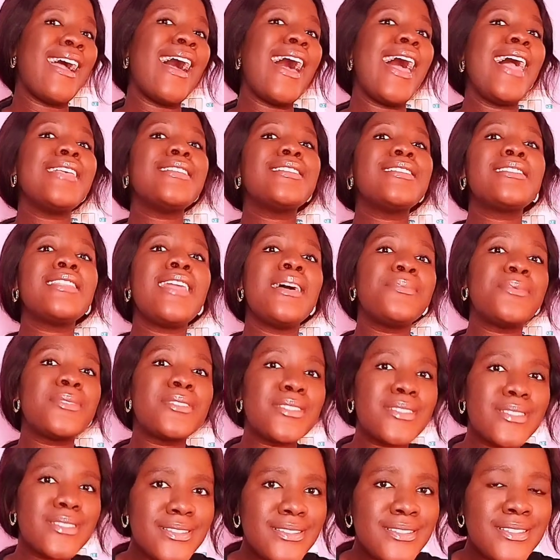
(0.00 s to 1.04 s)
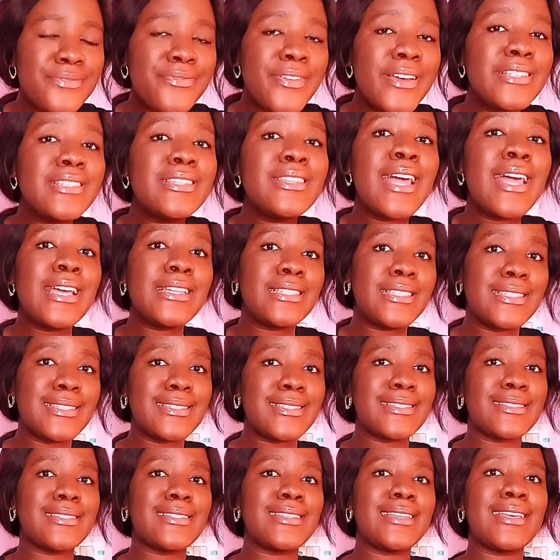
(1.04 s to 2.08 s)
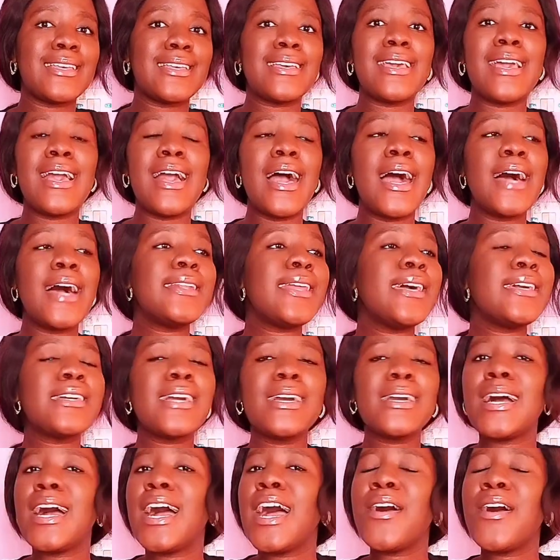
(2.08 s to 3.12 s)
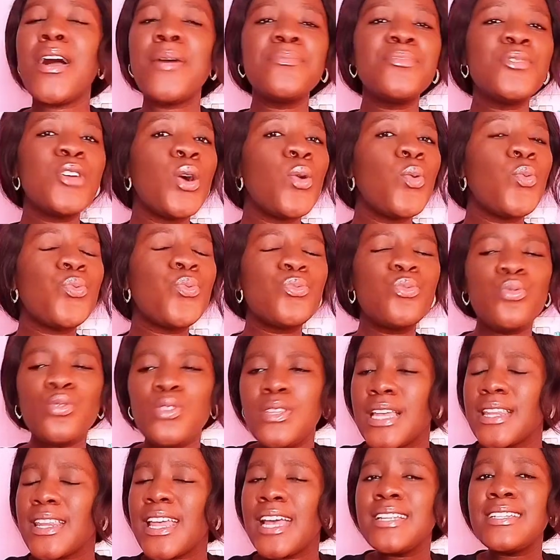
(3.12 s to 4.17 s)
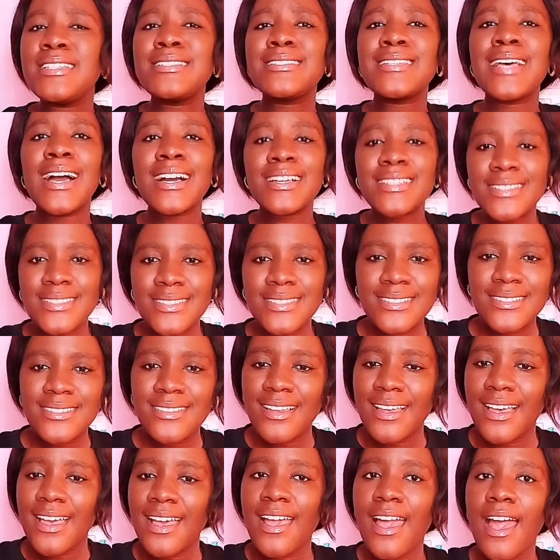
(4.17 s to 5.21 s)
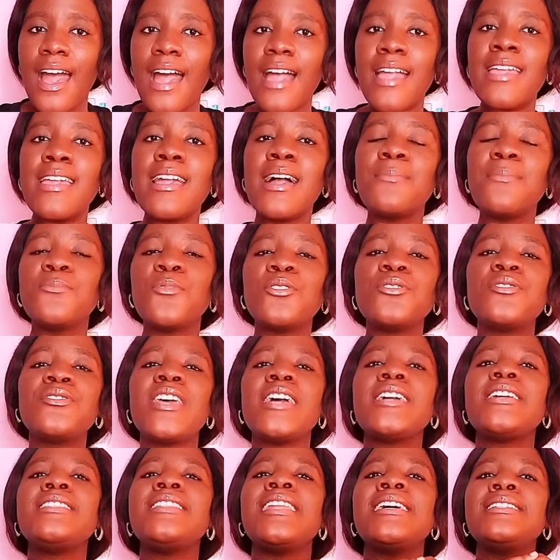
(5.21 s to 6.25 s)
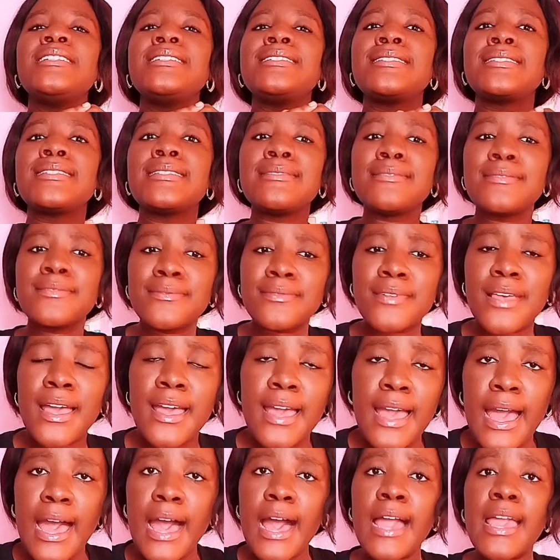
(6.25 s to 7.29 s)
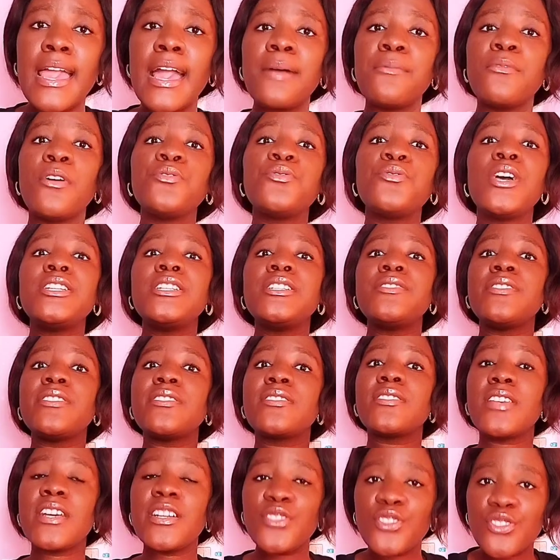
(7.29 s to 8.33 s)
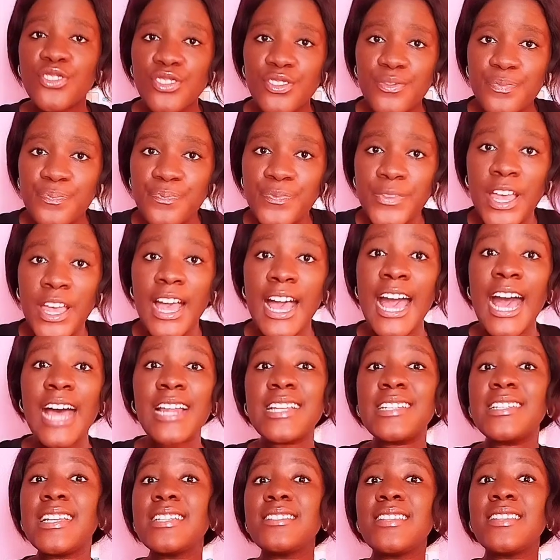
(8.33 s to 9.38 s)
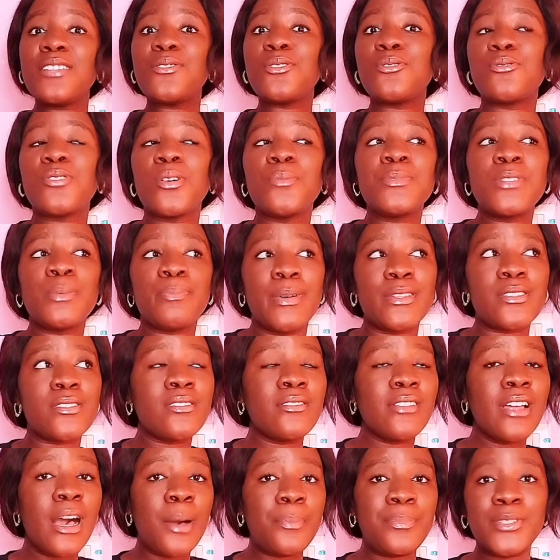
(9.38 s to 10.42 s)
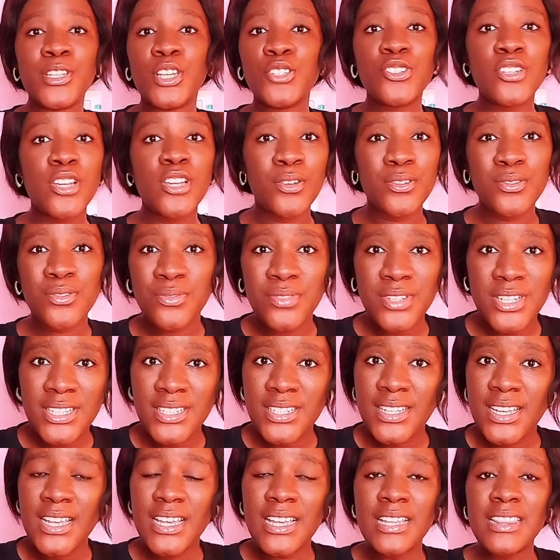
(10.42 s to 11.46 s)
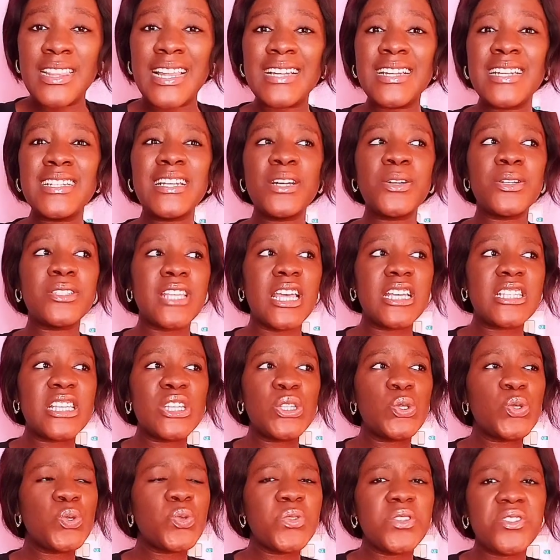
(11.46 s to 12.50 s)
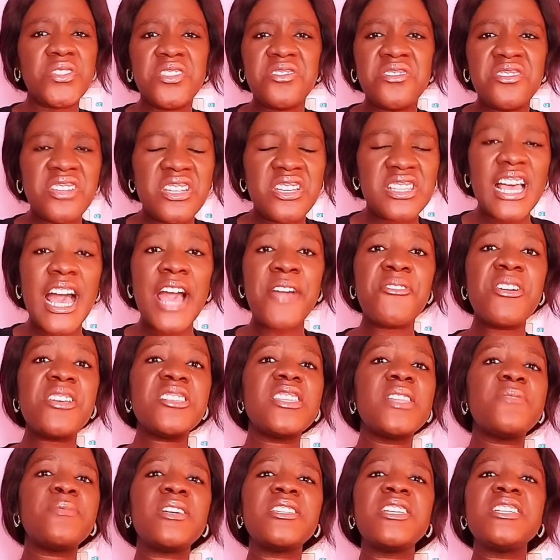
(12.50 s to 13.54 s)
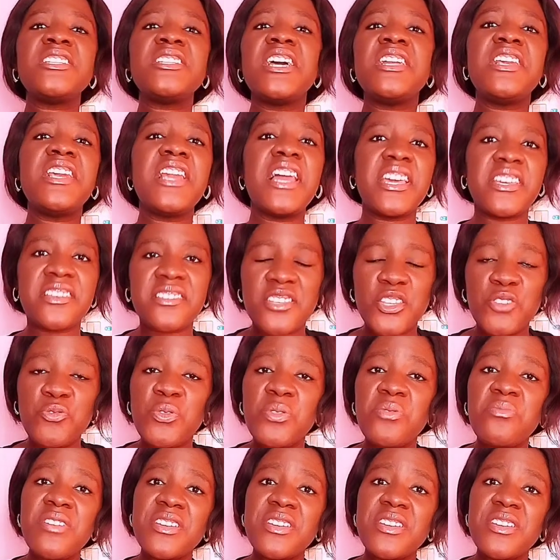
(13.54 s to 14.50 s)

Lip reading: I slept the first night. I'm not looking at any tax. I am not checking anything. I am not doing any research. I had a deadline to submit a particular application I was doing. The deadline was, 2 to 3 days. I first slept. I said, deadline, you will